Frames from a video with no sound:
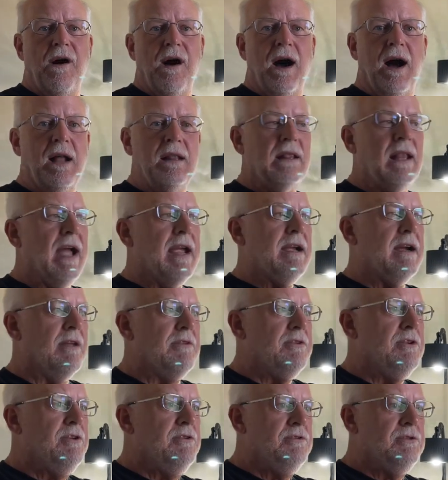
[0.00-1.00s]
Unlike
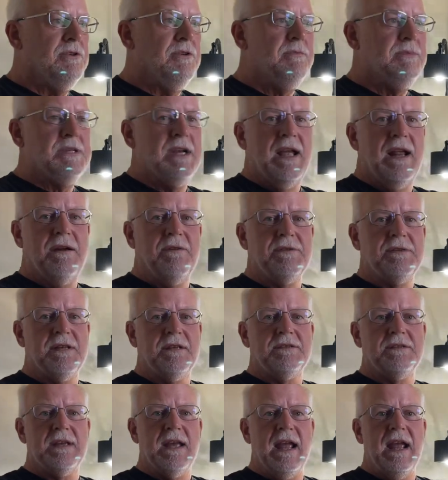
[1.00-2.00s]
other YouTube channels that
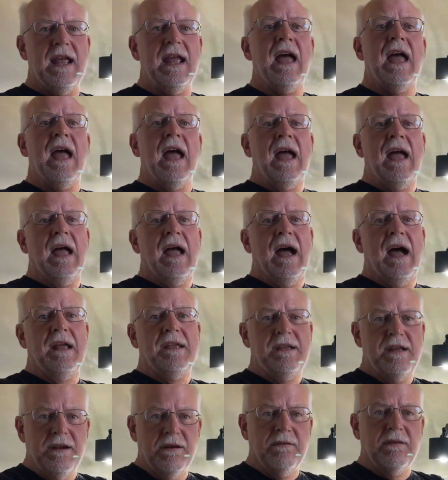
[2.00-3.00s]
say a
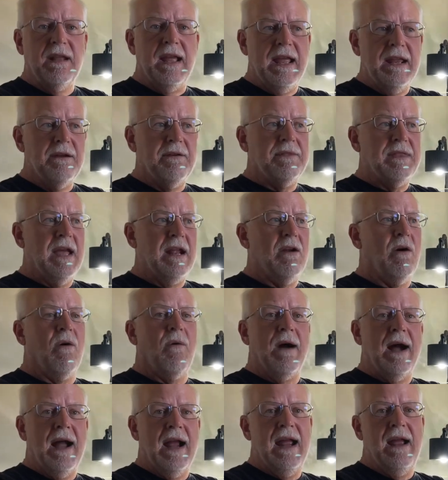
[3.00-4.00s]
year later that, oh,
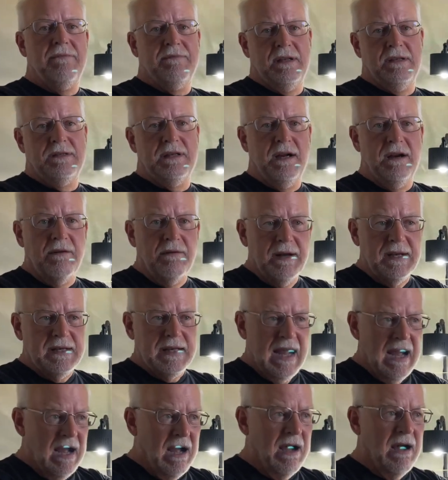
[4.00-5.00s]
I have to tear it
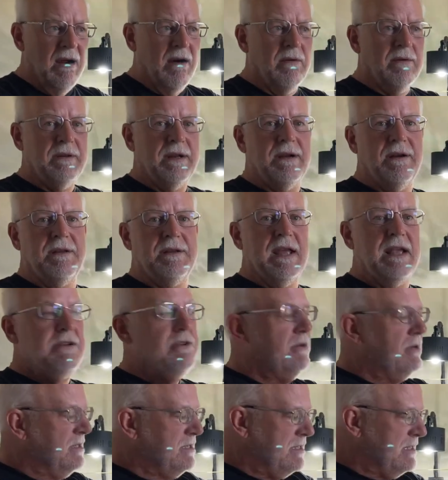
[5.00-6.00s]
down, and you
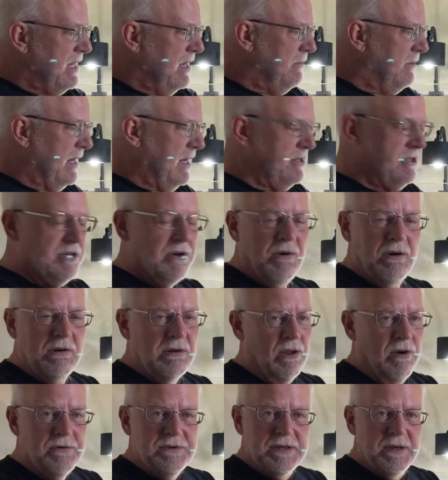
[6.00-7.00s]
can see when they show a
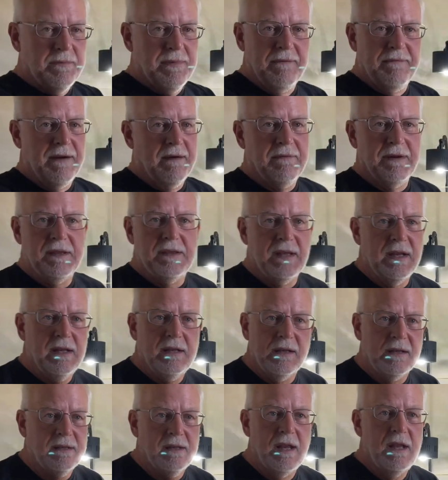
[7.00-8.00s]
close-up of everything
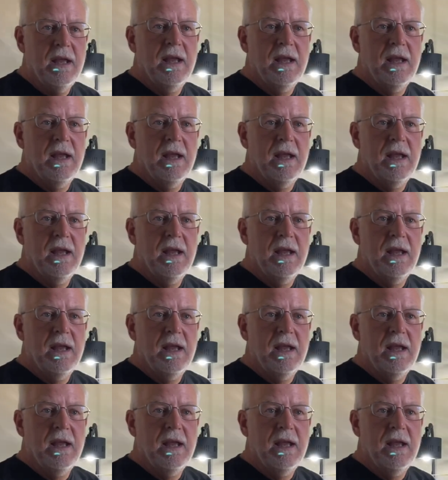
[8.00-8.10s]
that,